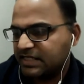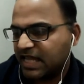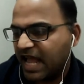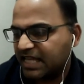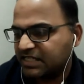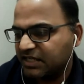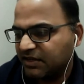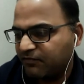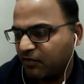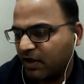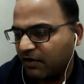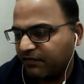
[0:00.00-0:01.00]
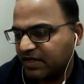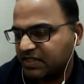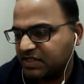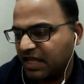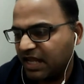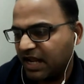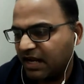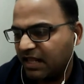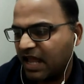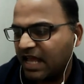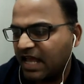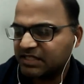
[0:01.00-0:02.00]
Does acid food affect CKD?